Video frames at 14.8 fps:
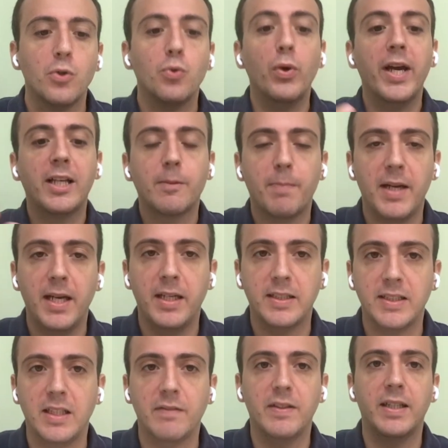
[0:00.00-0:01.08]
explain
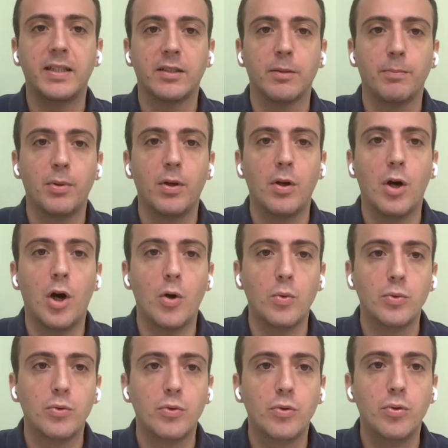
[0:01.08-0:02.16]
and give an example how
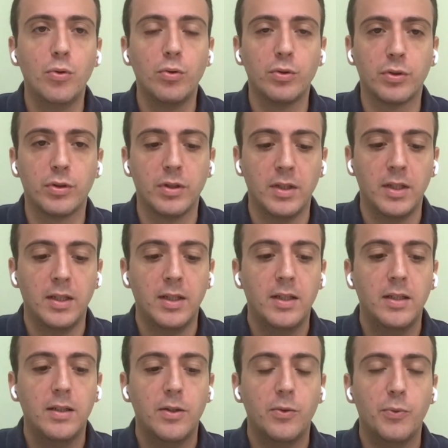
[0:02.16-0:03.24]
tools
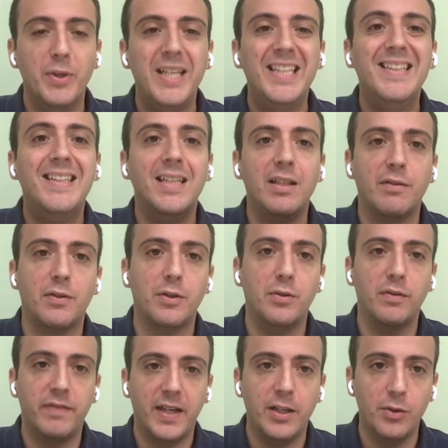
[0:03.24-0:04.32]
really deliver the
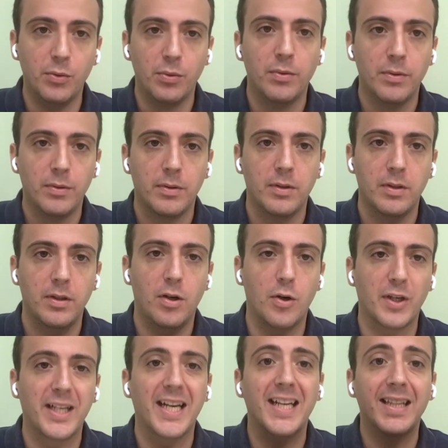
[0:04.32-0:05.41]
value, or
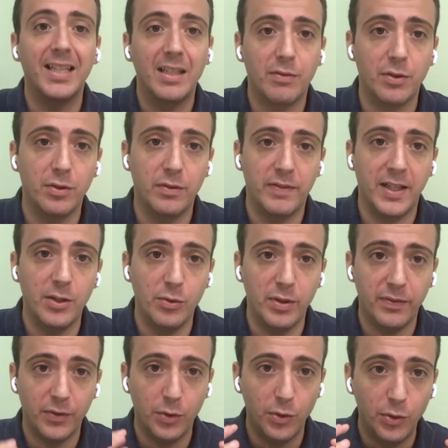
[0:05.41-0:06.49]
can deliver the value
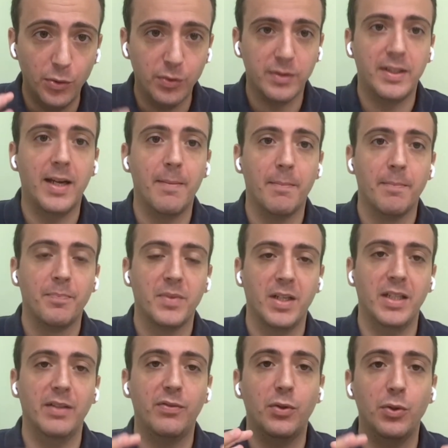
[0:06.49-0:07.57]
if you use them, and
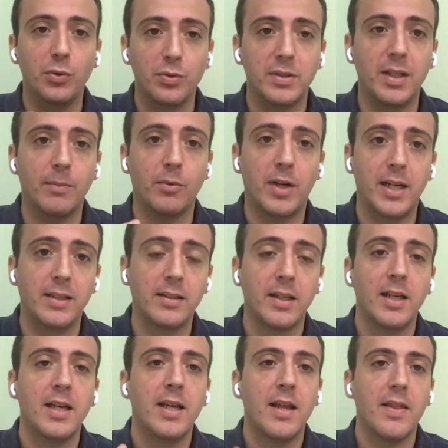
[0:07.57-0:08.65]
if you use them right,
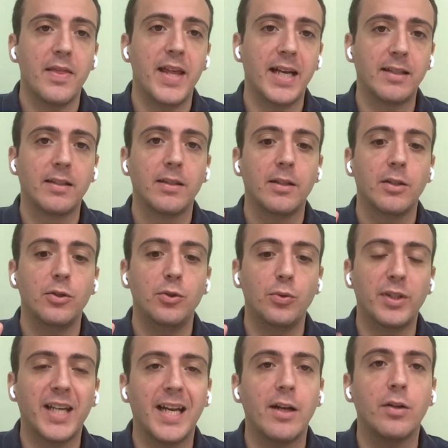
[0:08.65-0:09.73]
that you
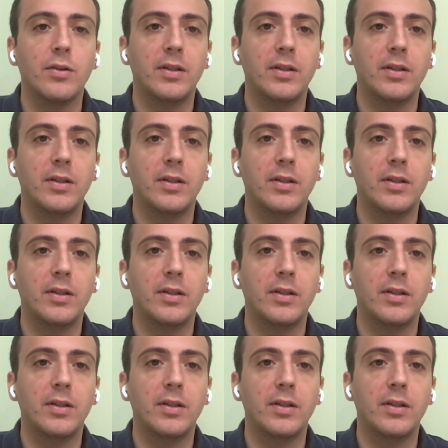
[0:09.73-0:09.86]
cannot